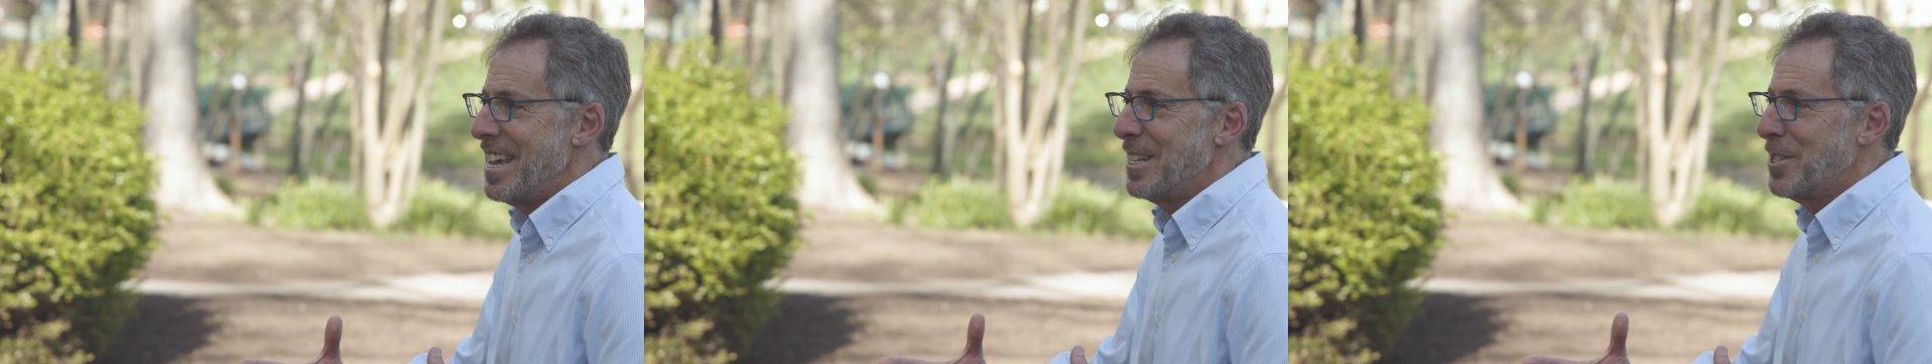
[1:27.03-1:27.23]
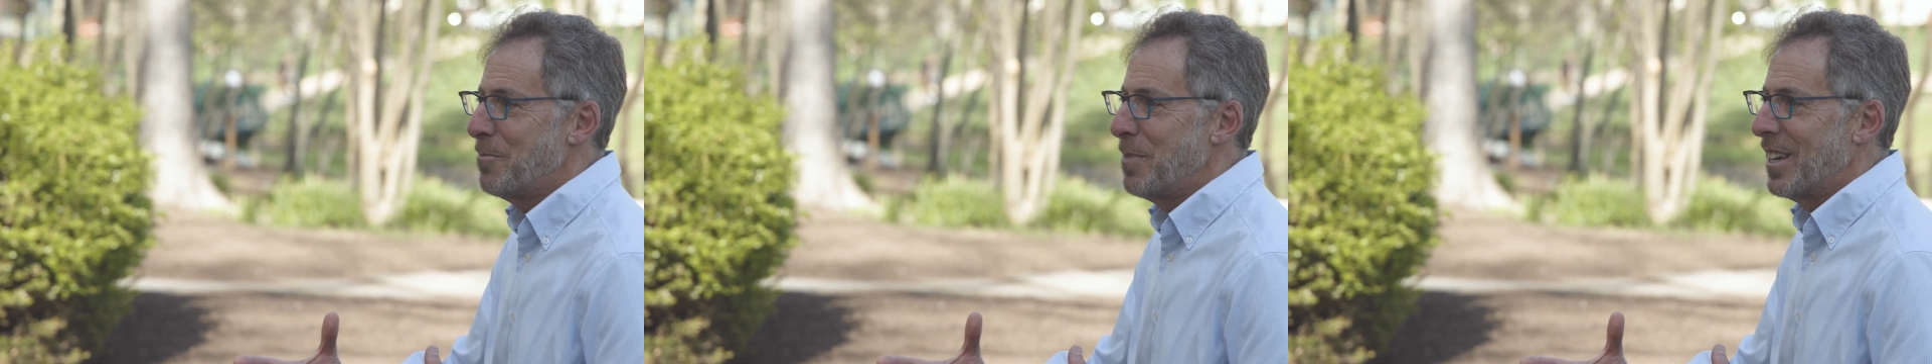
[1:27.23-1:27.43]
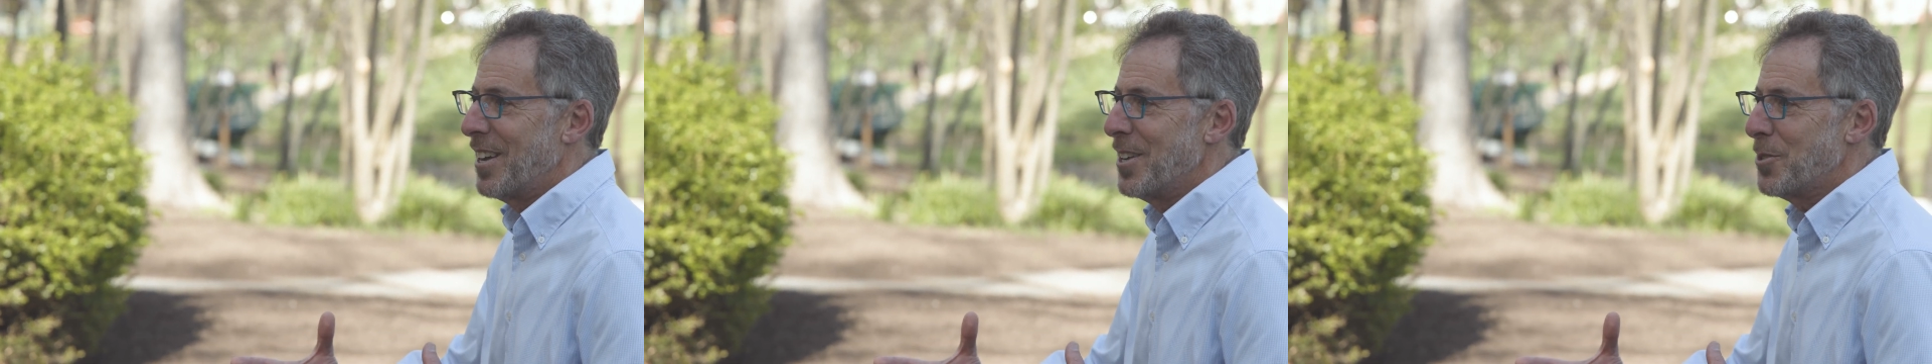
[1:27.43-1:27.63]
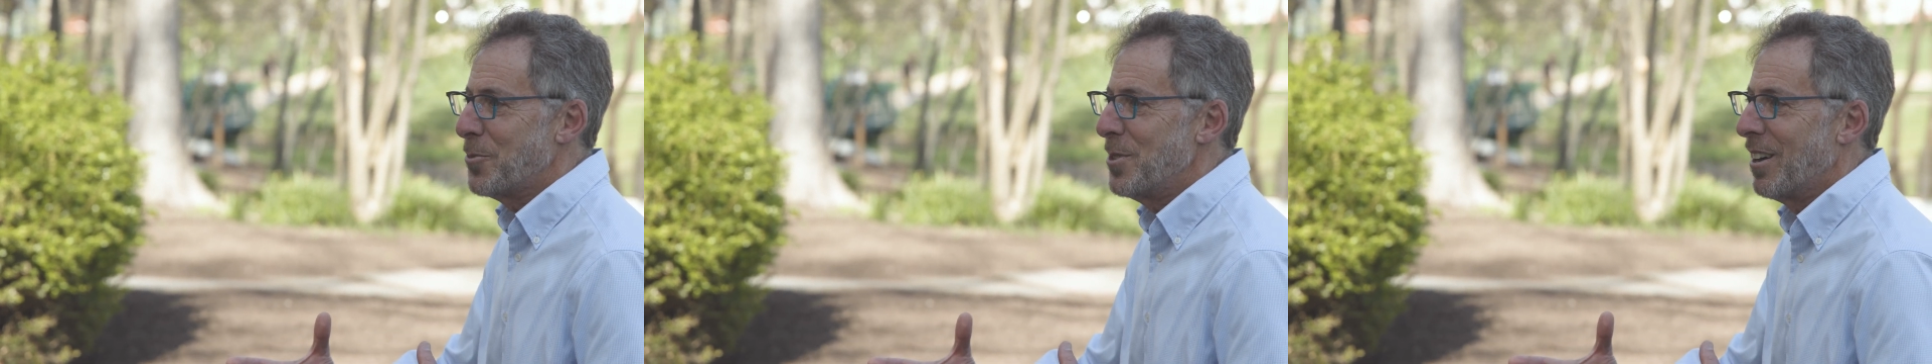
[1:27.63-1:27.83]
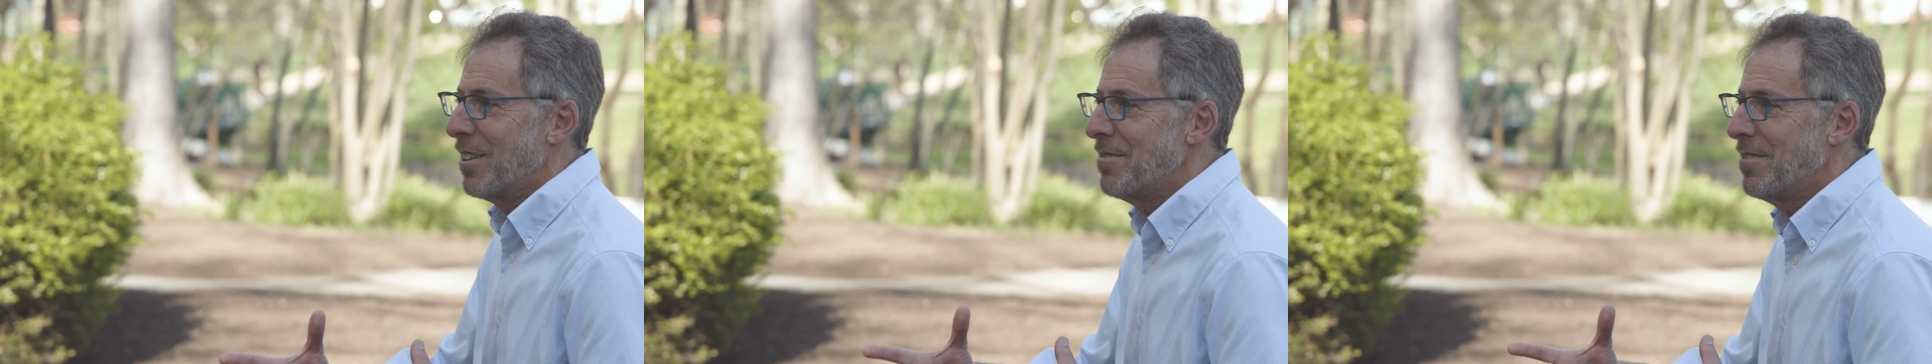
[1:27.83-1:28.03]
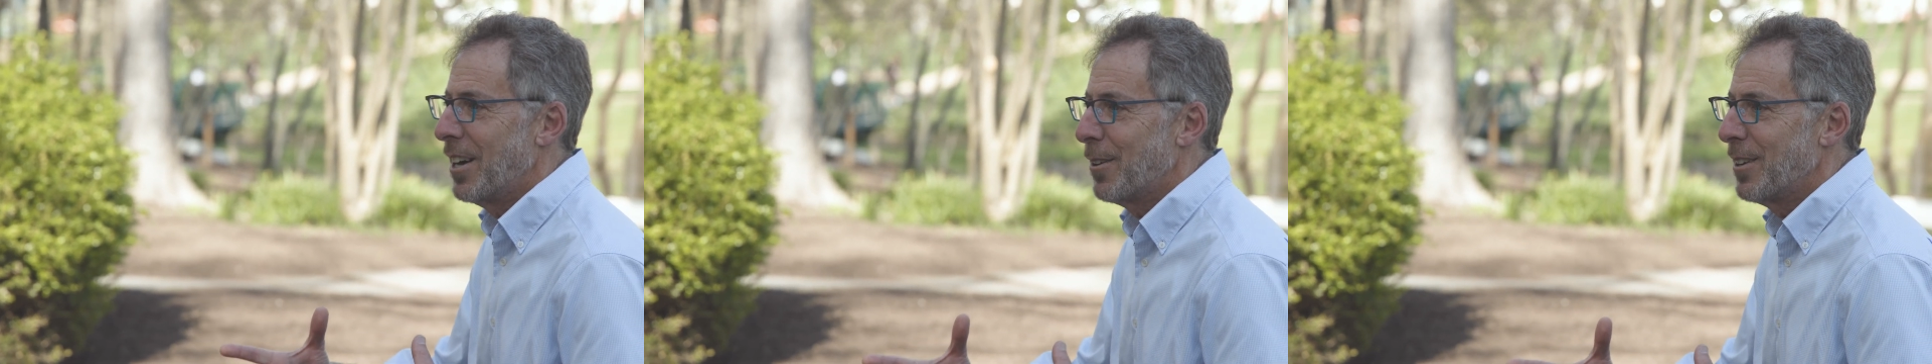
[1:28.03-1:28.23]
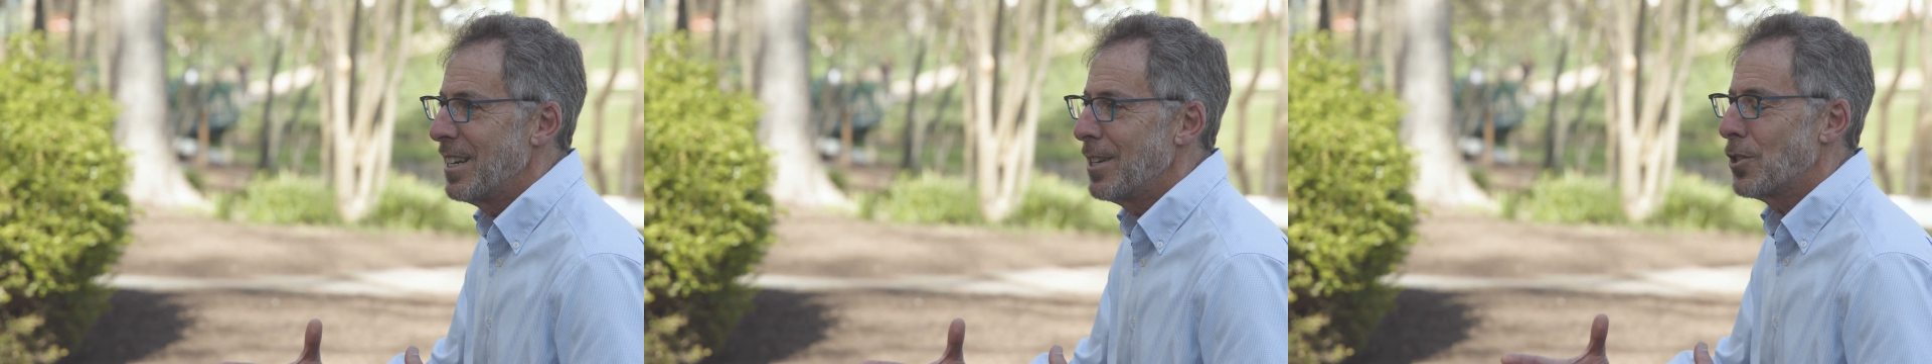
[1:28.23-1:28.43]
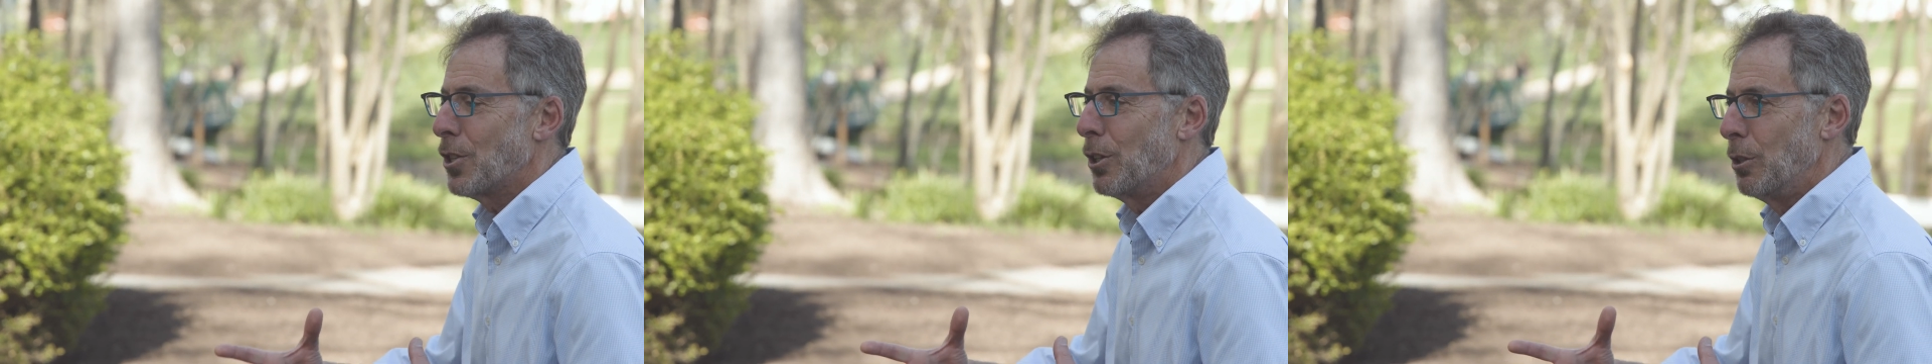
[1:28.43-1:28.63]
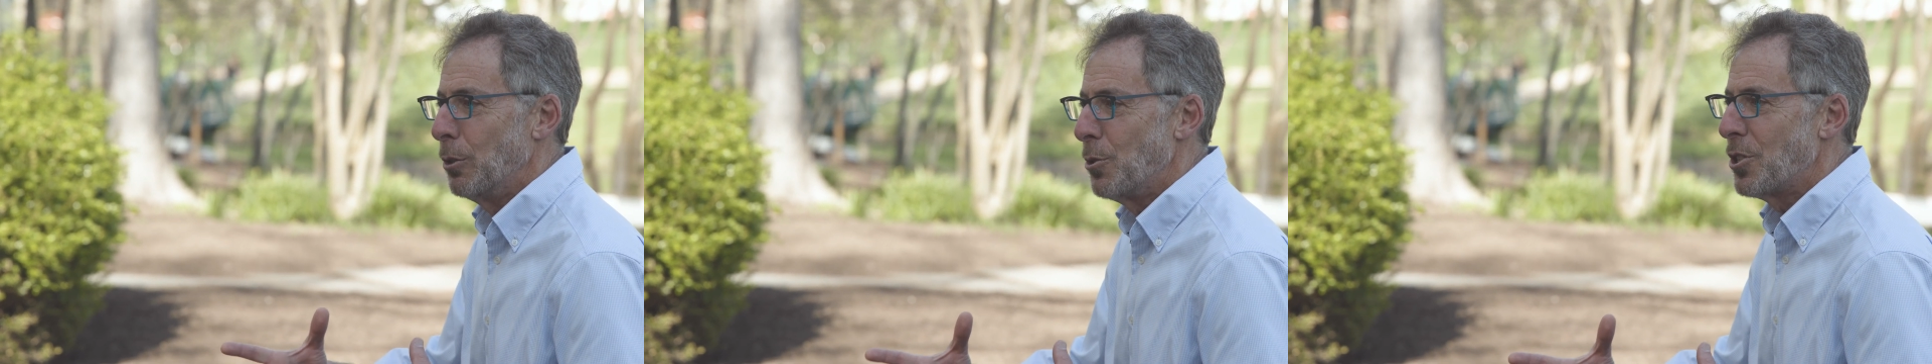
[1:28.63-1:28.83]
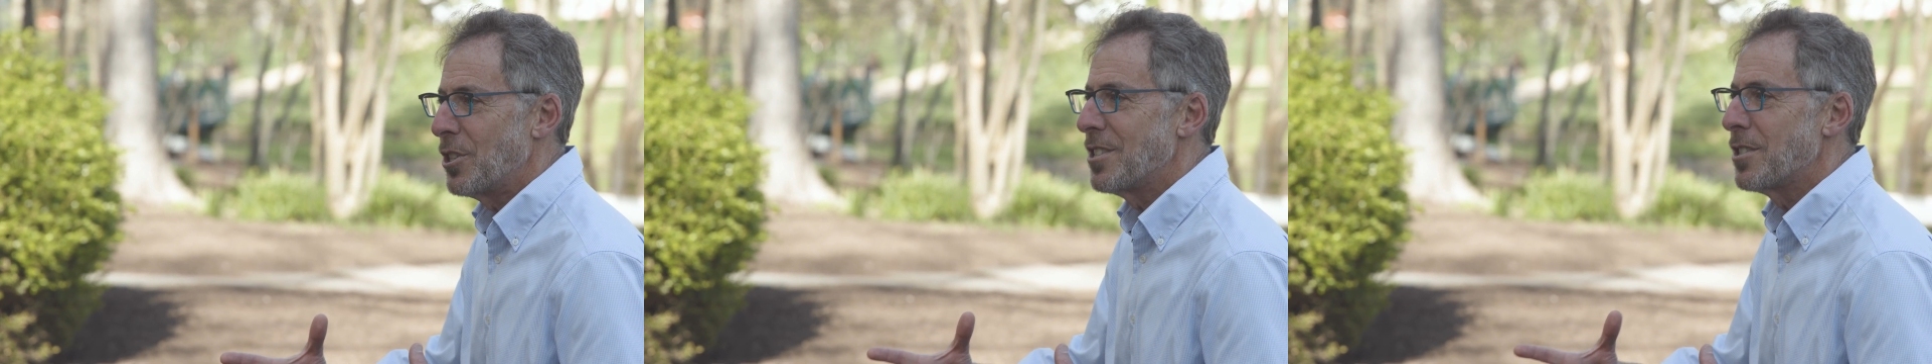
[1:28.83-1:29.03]
is because we are very
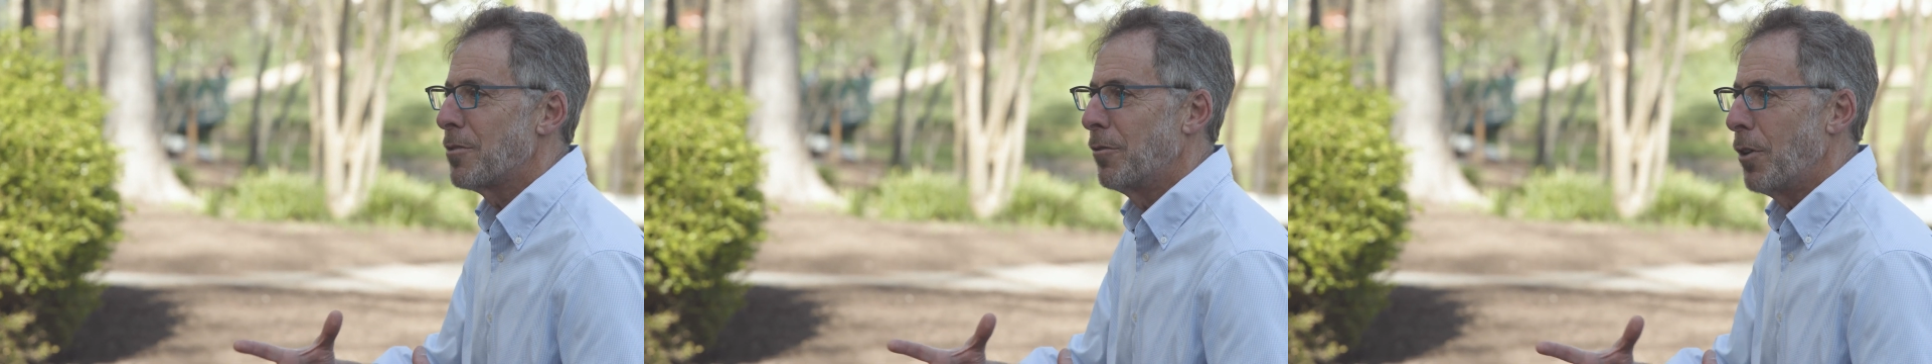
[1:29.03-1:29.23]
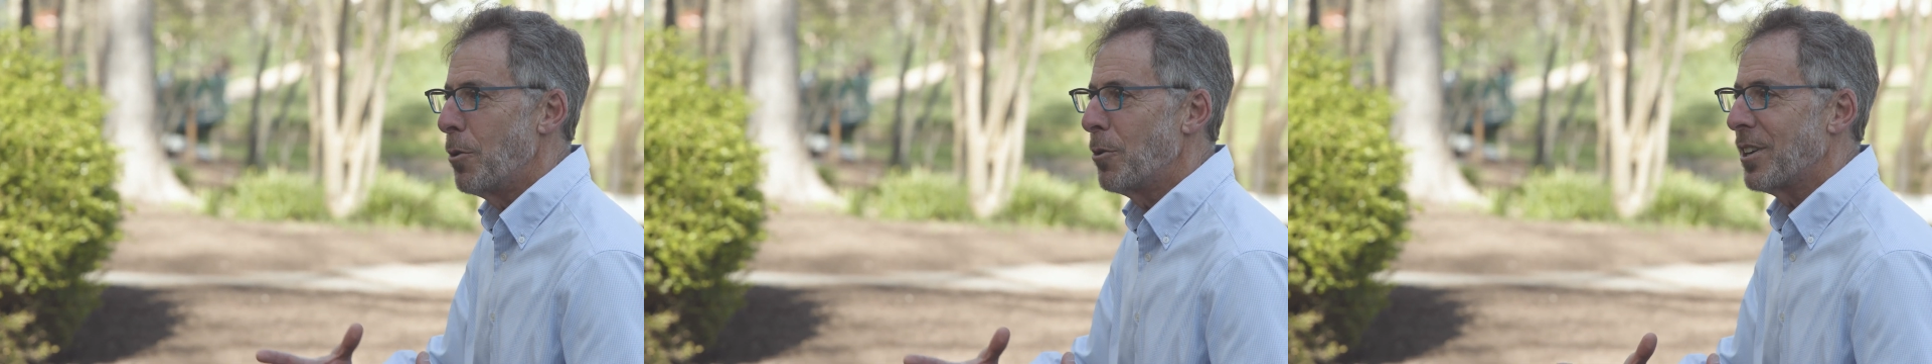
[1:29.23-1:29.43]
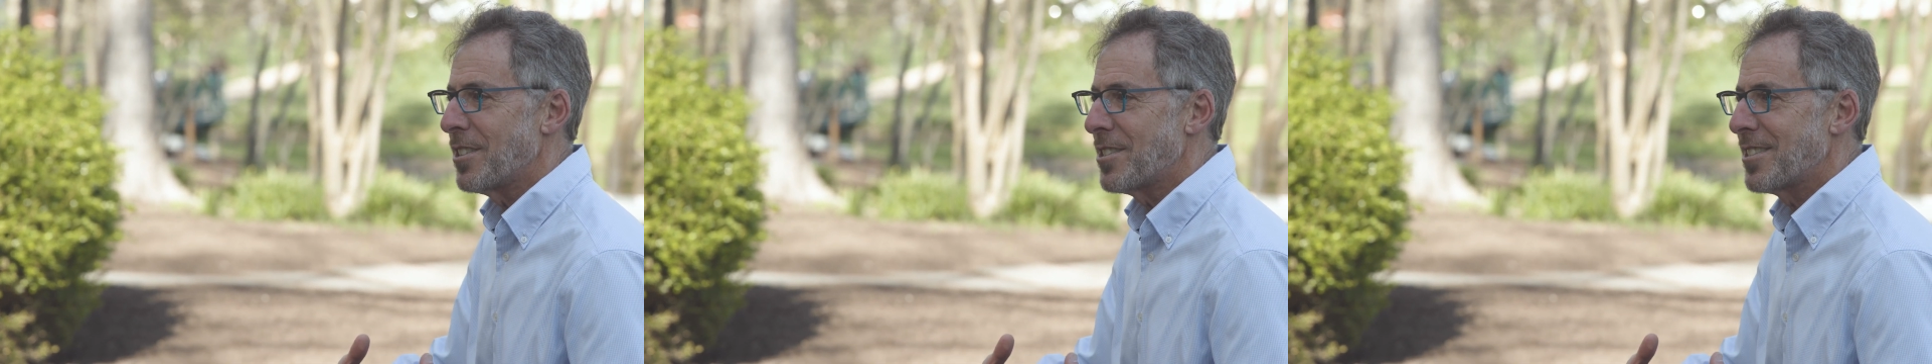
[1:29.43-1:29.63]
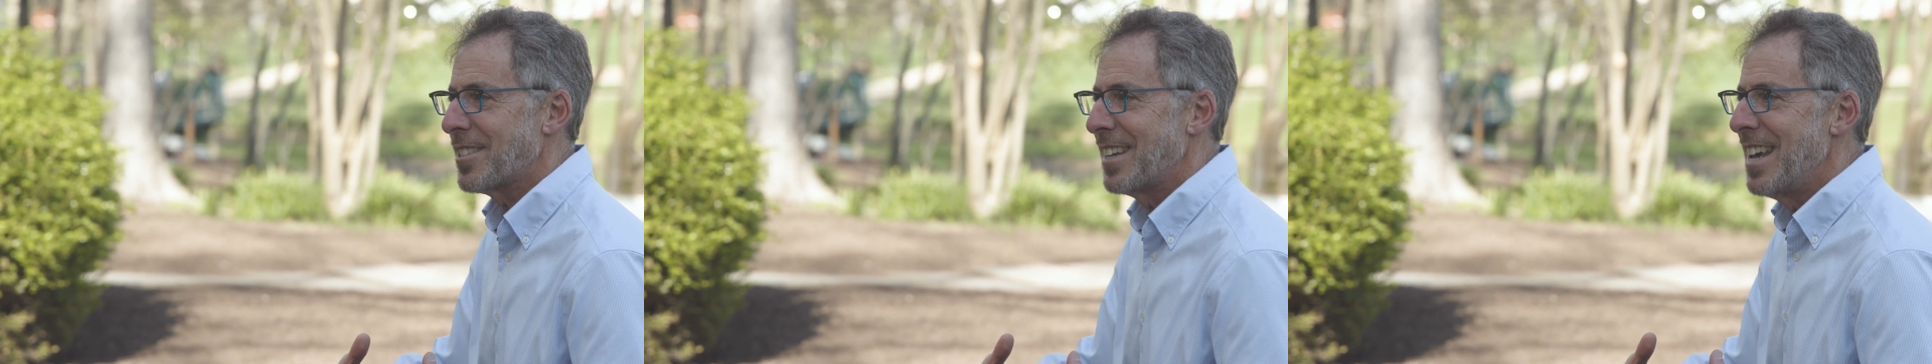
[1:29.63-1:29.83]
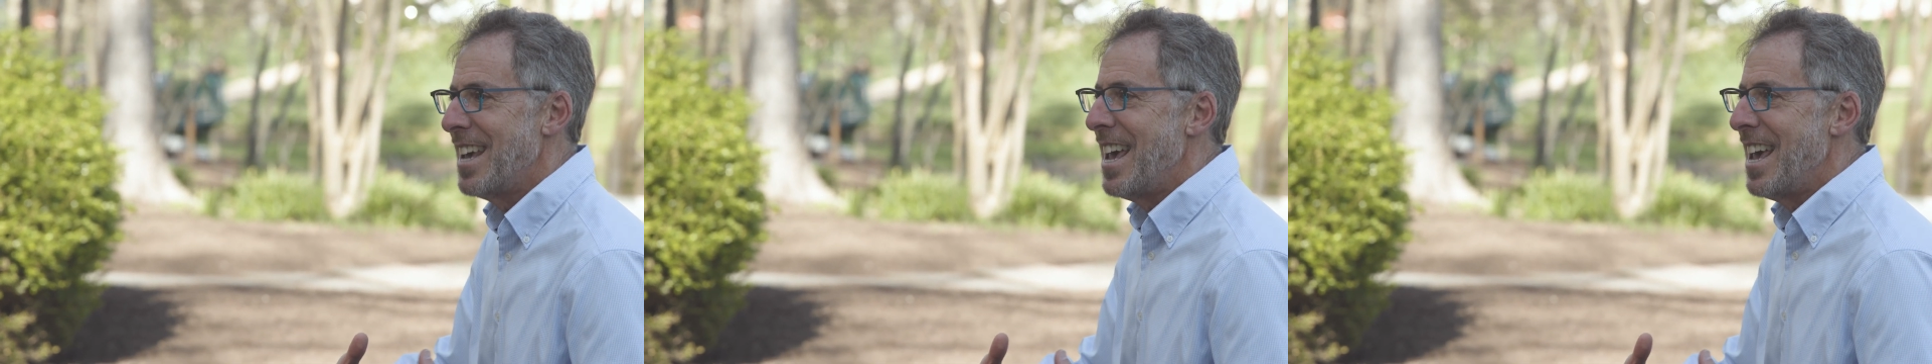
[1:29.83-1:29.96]
solutions focused.